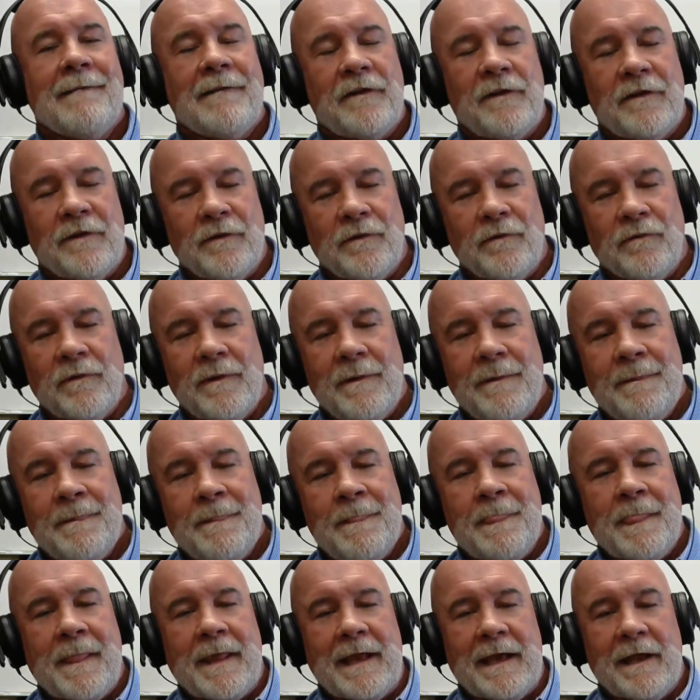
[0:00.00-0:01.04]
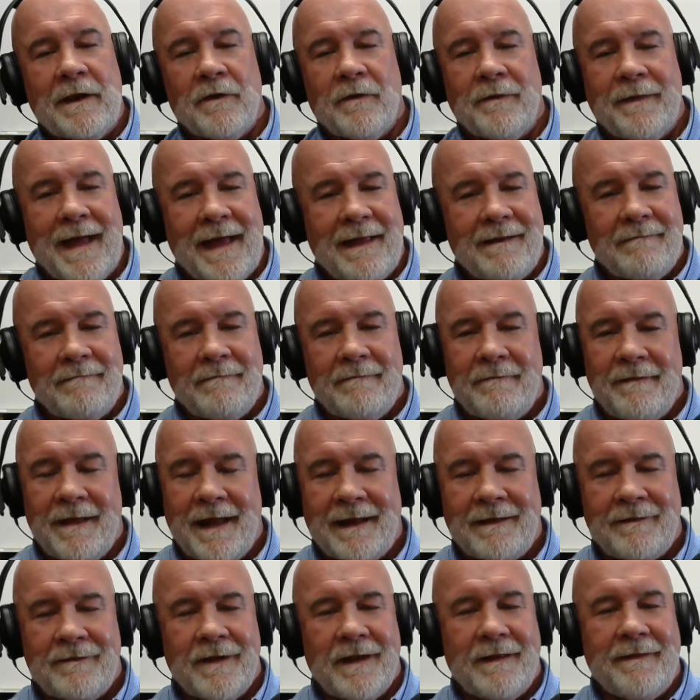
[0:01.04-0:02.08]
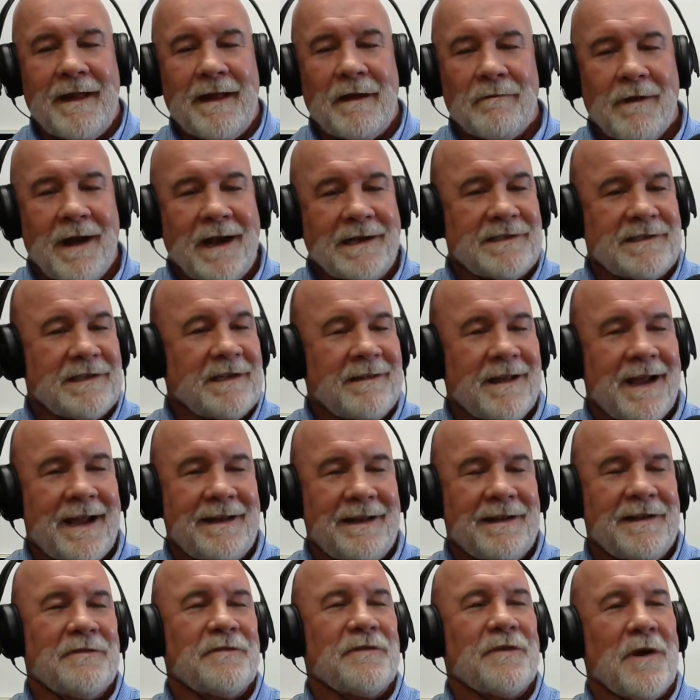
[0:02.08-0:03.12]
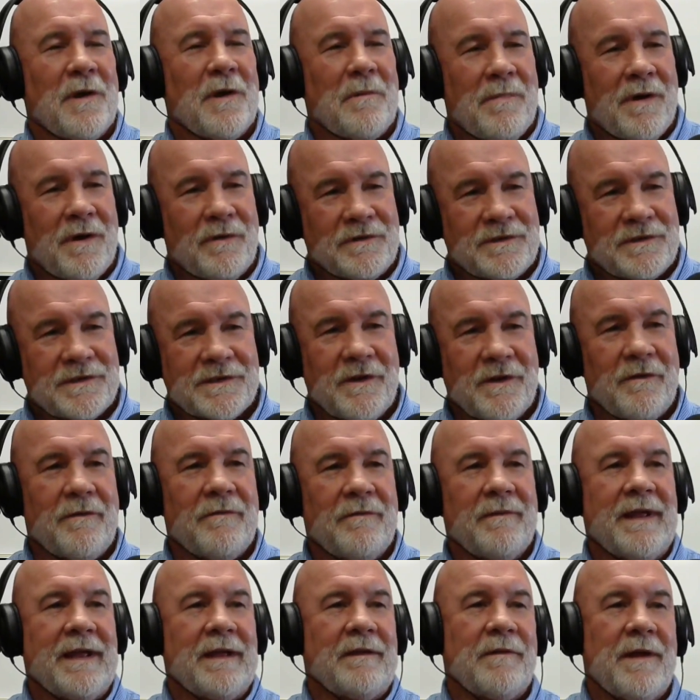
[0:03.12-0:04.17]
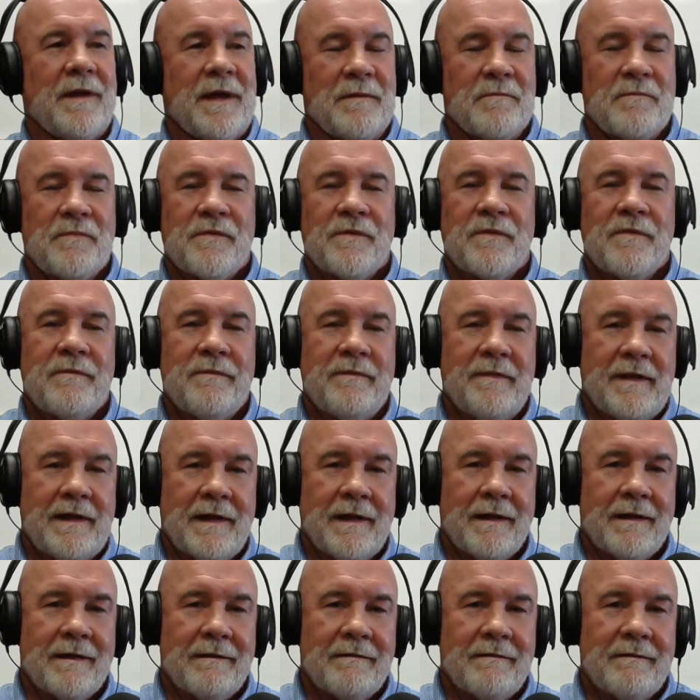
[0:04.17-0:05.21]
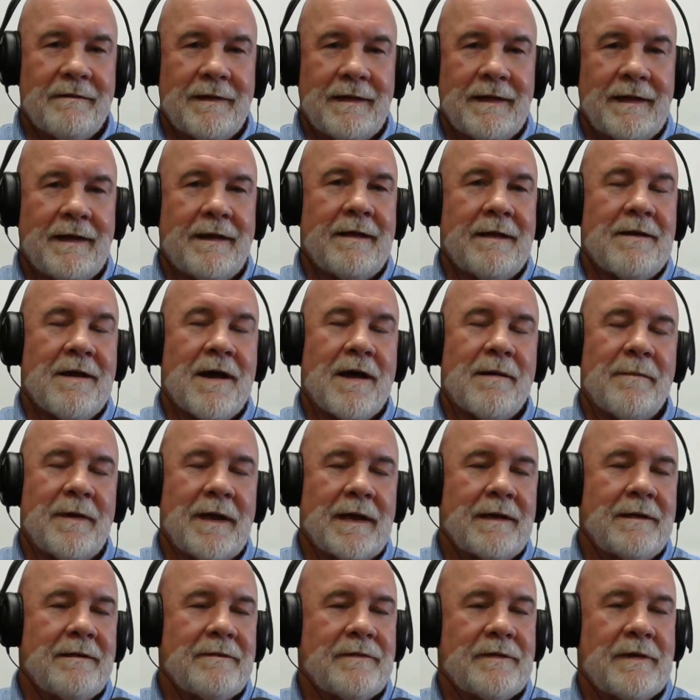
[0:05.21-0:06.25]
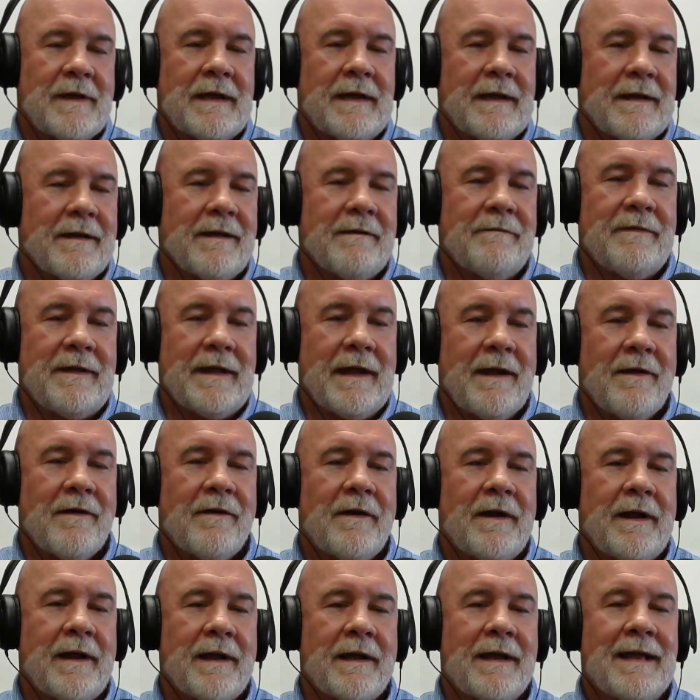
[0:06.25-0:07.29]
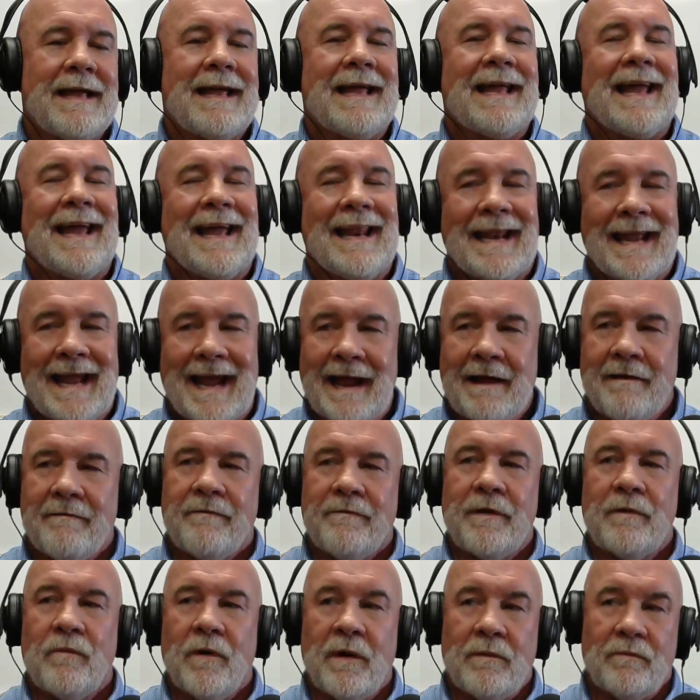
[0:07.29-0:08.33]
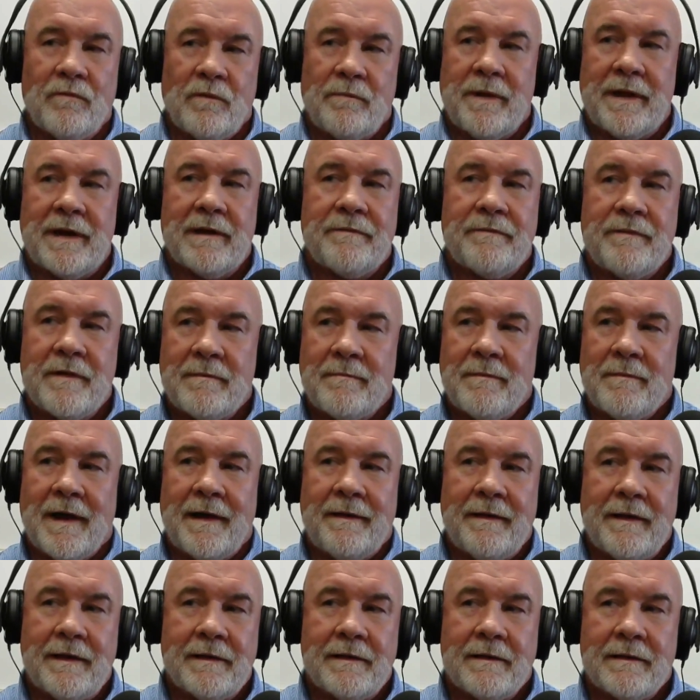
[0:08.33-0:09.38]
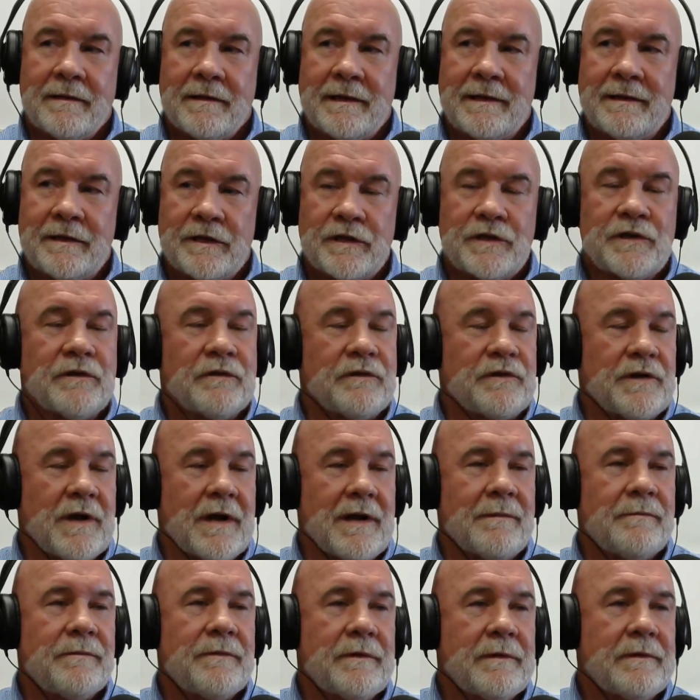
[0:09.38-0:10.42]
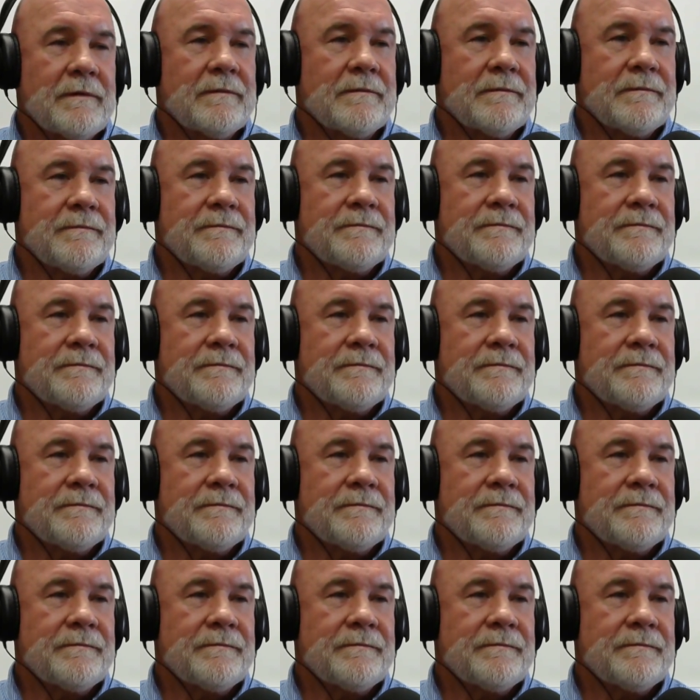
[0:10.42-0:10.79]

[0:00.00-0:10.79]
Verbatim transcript: to you know that that uh, that rising tide lifts all boats. So in, improve the uh, the economics uh, of the area, and everyone will benefit by the uh, additional jobs. I